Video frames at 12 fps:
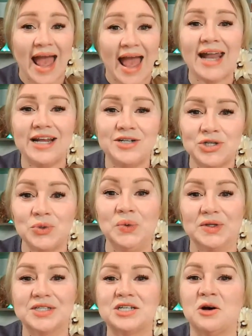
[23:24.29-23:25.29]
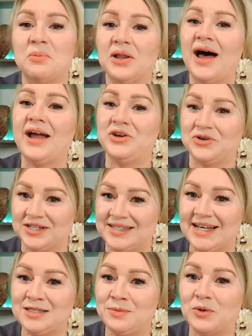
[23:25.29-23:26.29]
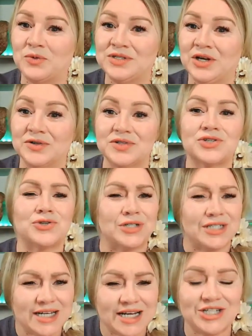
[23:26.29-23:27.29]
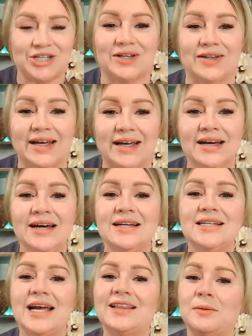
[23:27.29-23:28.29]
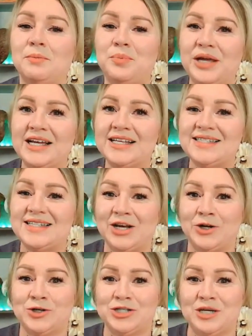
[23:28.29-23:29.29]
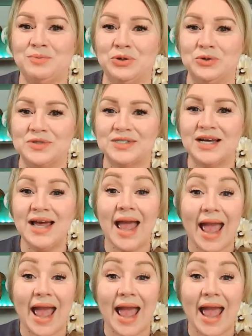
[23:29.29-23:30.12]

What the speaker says: added tools to apply your assessment results strategically to get the biggest energy boost